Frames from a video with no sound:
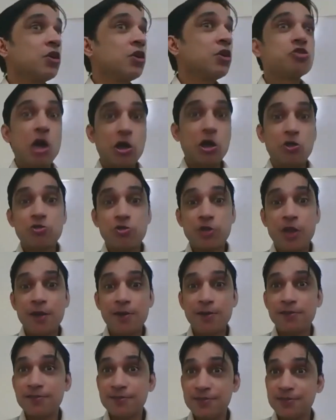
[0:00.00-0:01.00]

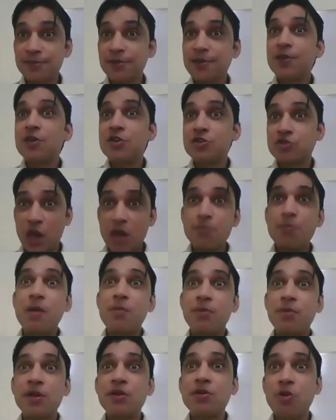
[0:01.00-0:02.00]
Cytoskeletons, cell
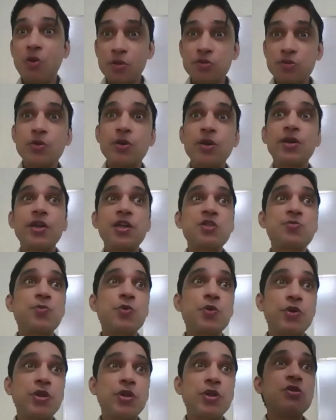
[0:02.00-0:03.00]
membrane also contains
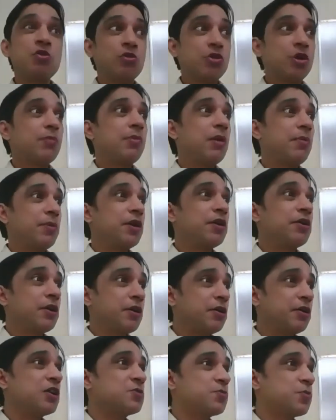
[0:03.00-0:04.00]
protein, nuclear membrane
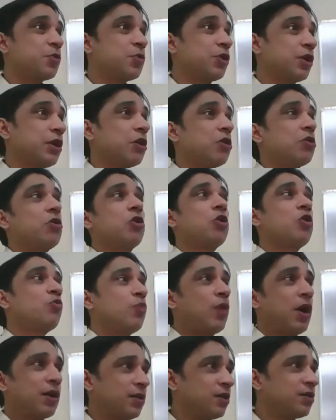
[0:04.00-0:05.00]
contains protein, a lot of
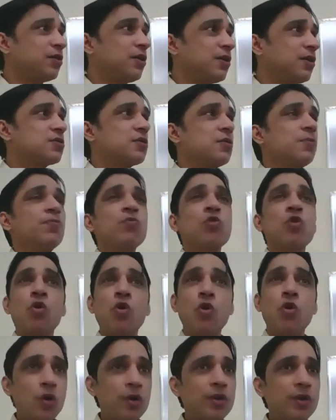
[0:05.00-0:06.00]
other things.
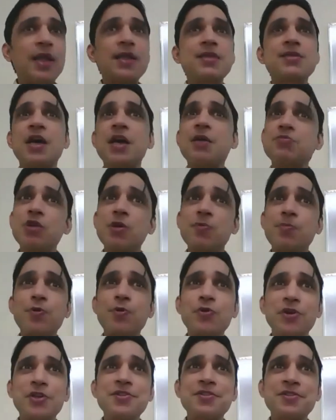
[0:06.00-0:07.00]
All the enzymes are
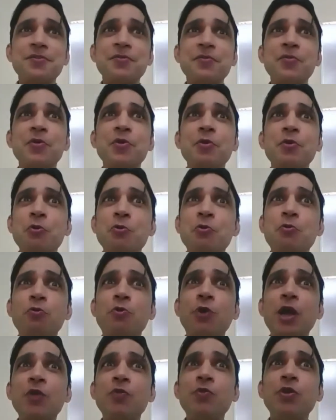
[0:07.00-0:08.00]
proteins.
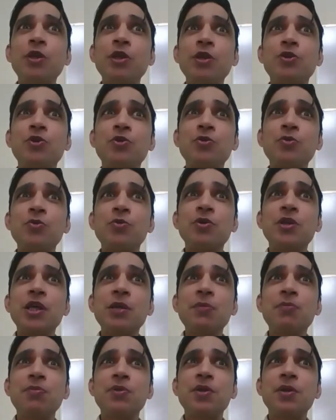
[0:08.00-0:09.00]
Why we need to
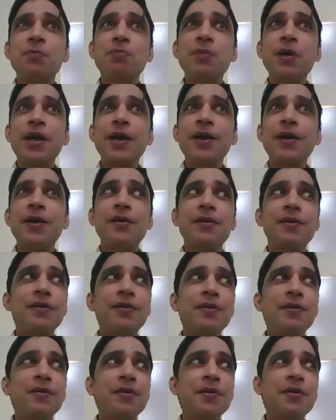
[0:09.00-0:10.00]
keep the bad
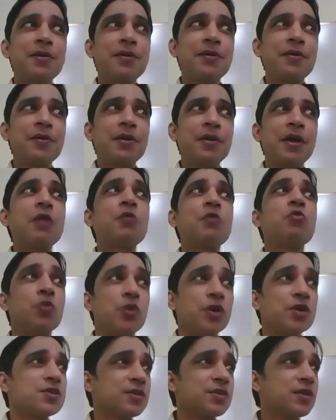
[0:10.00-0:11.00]
and
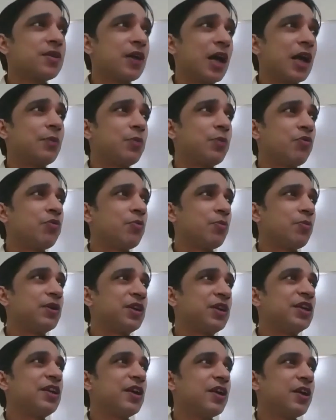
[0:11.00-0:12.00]
worst type of
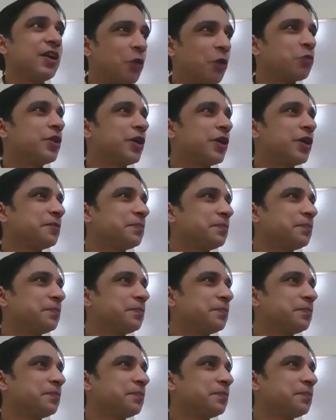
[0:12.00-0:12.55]
material out there?